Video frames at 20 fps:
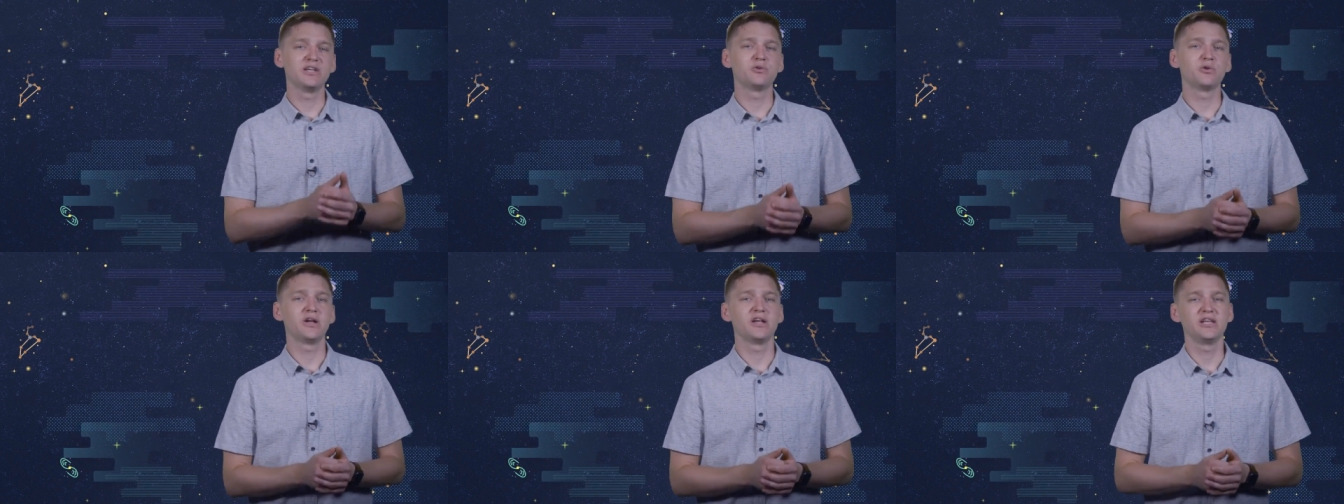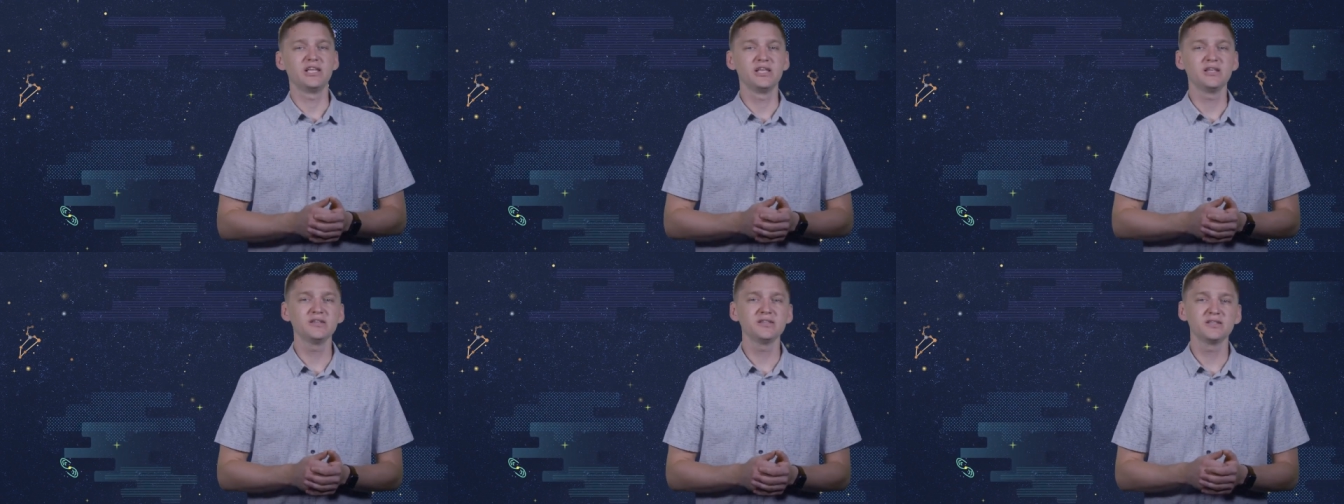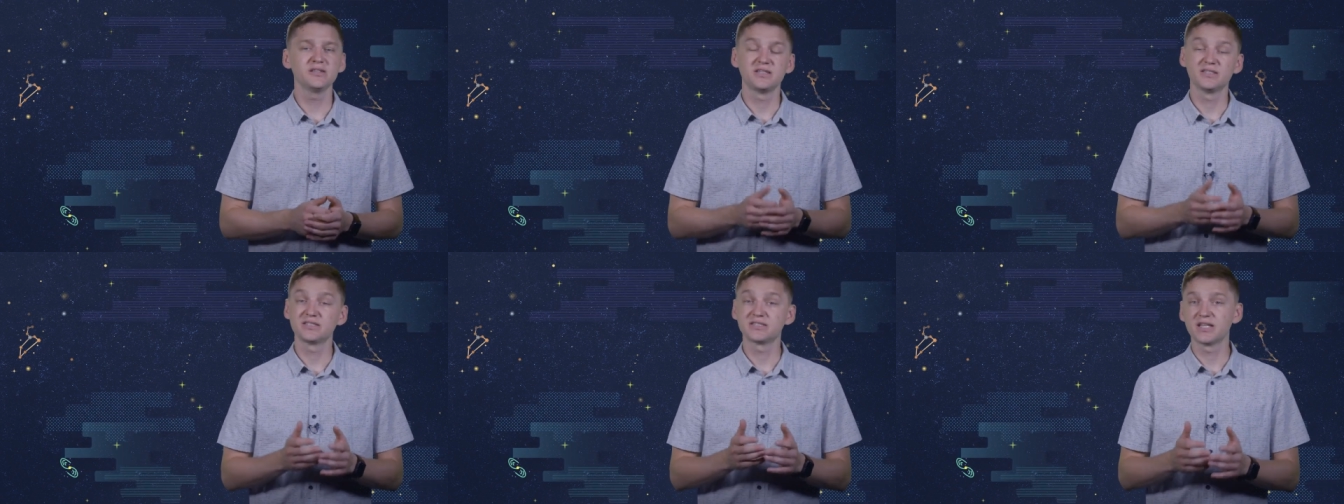
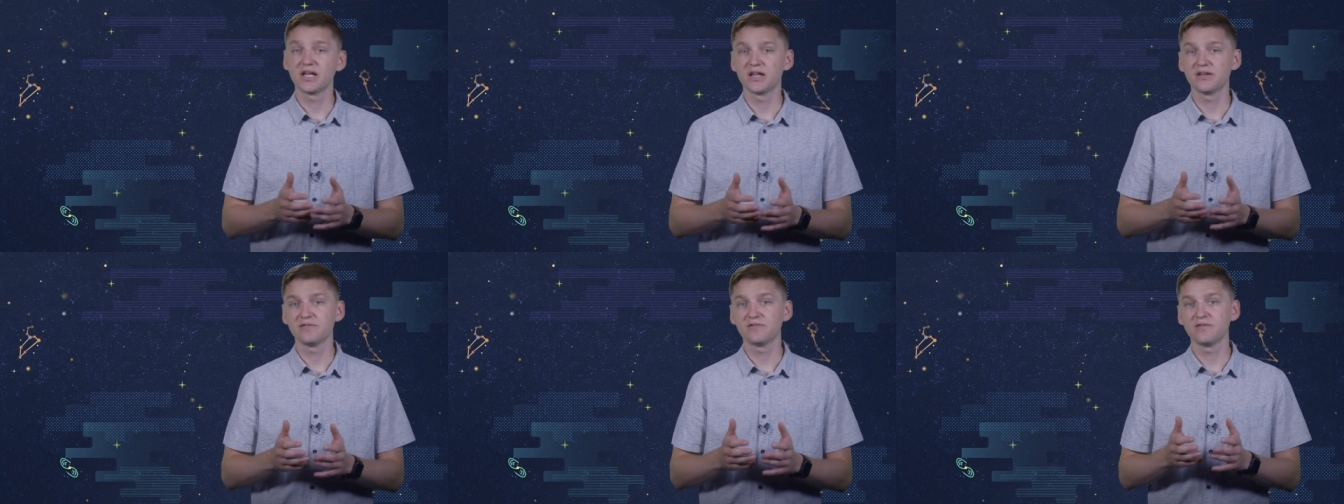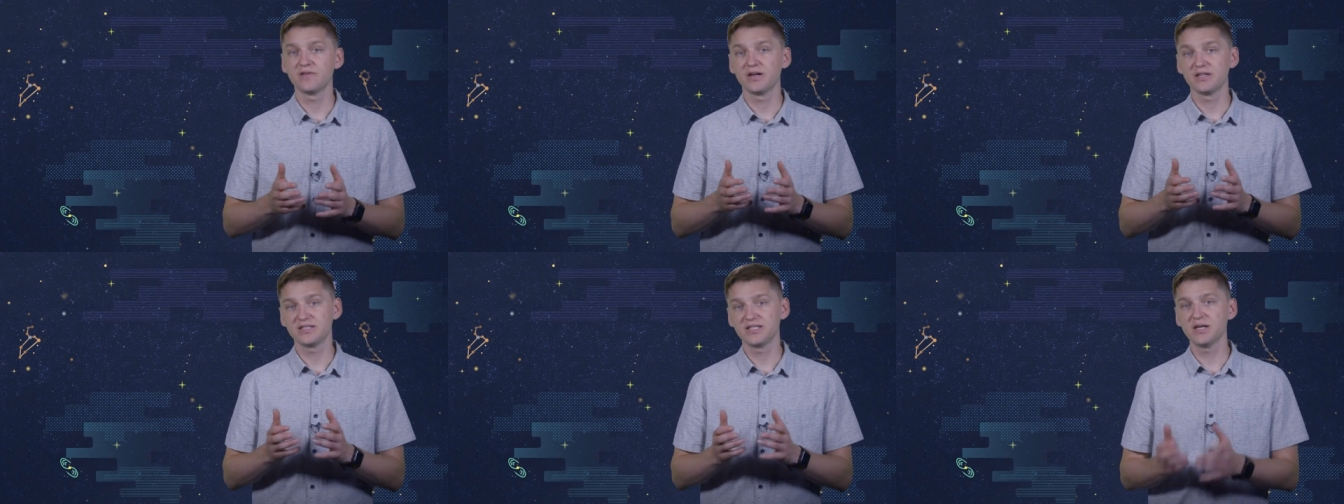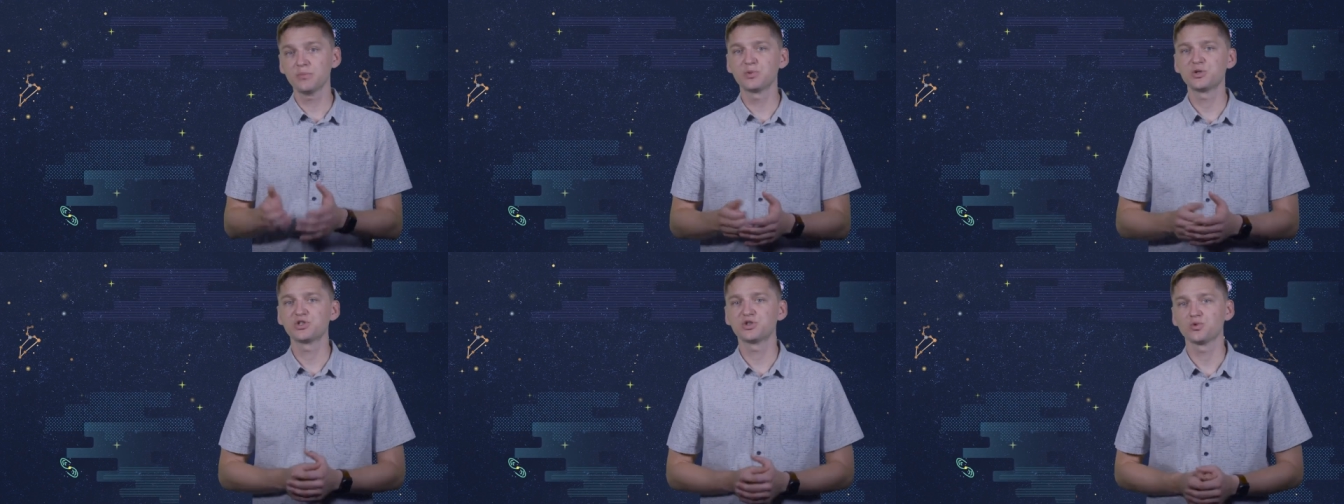gradient instead of a
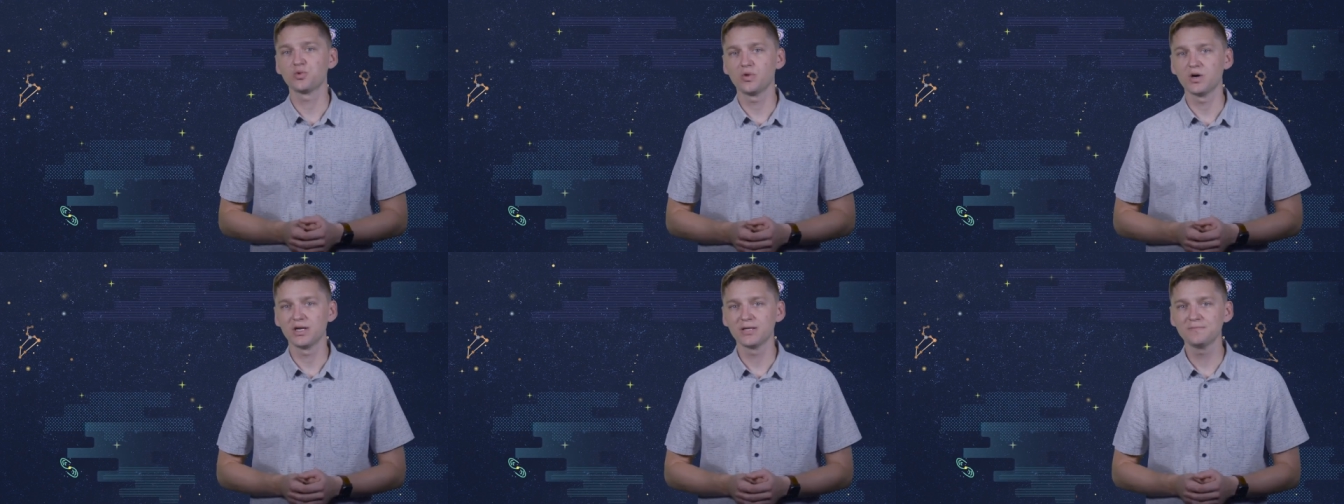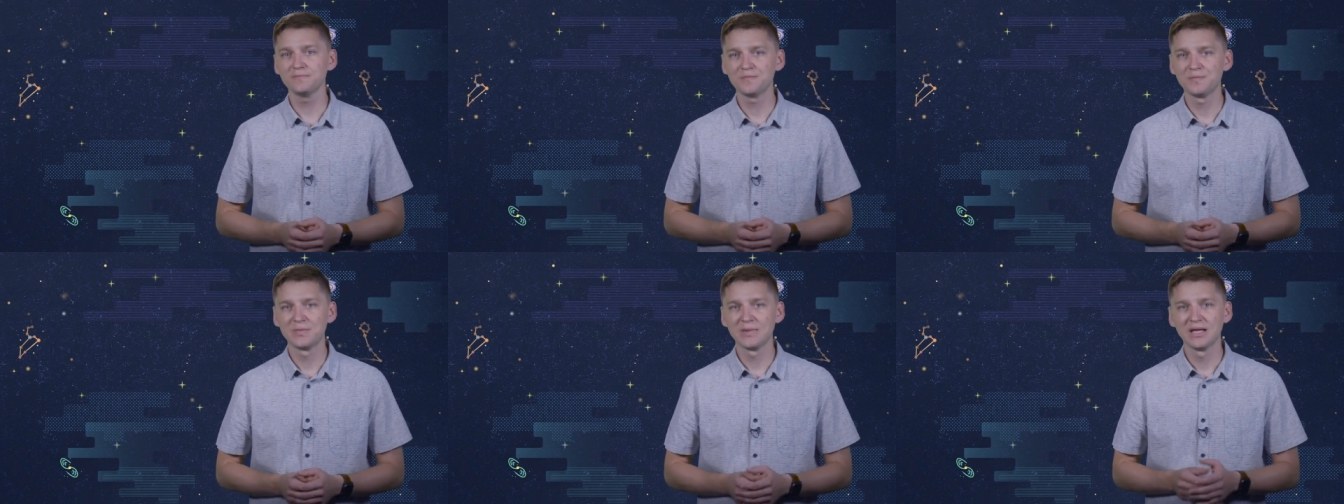temperature one,